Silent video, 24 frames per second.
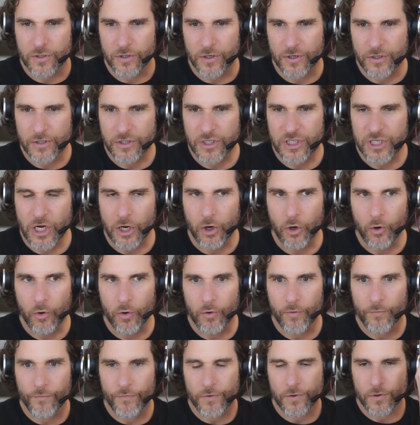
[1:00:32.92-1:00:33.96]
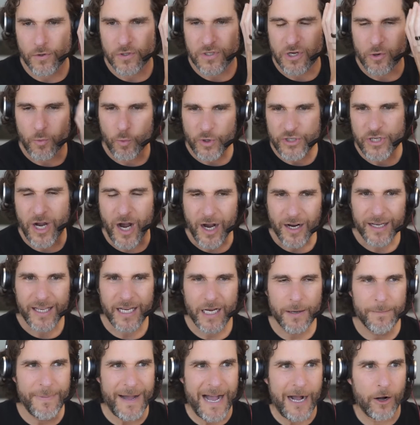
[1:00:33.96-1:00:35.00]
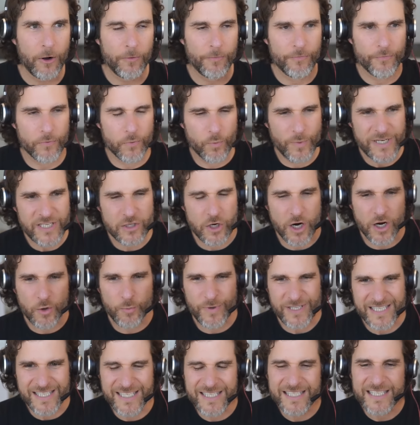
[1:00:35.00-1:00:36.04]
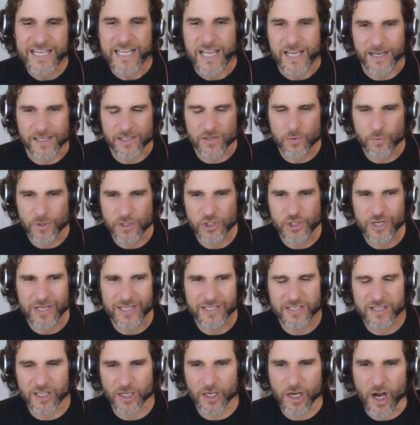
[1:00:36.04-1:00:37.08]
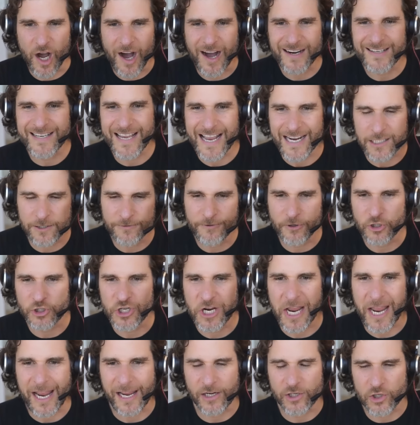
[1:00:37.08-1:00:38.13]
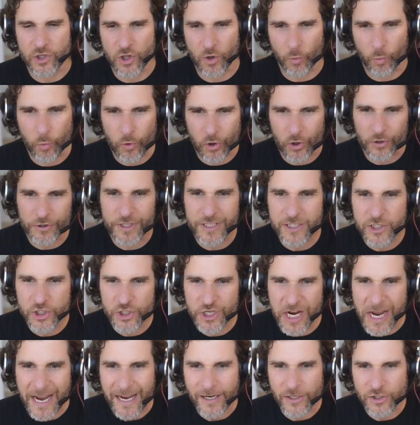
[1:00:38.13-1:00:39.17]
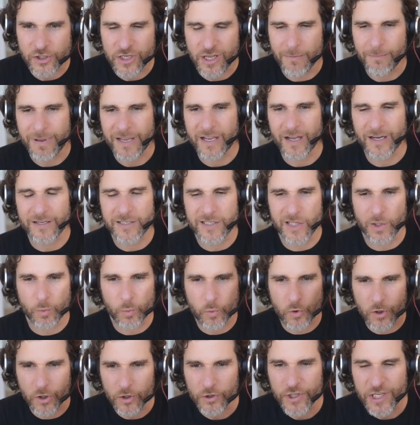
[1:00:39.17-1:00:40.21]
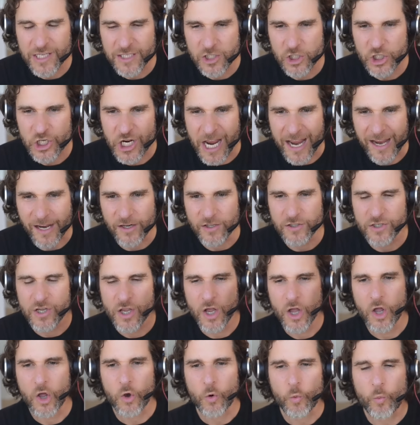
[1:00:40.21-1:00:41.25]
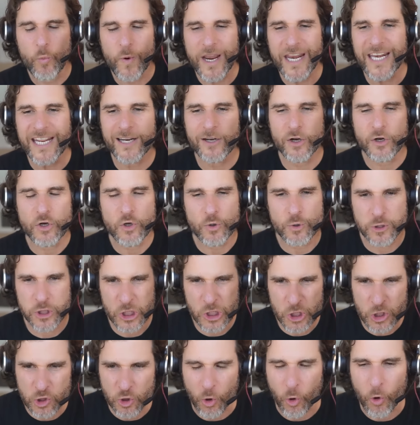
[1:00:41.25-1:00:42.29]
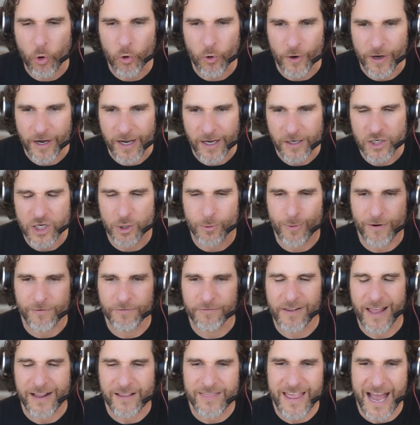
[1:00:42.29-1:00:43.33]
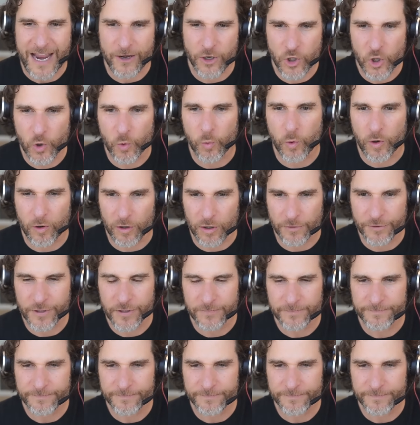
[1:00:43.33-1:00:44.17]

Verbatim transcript: So so we're talking about we started with see it which is the context for change the world has changed and because the world has changed we need a new story to reflect that new world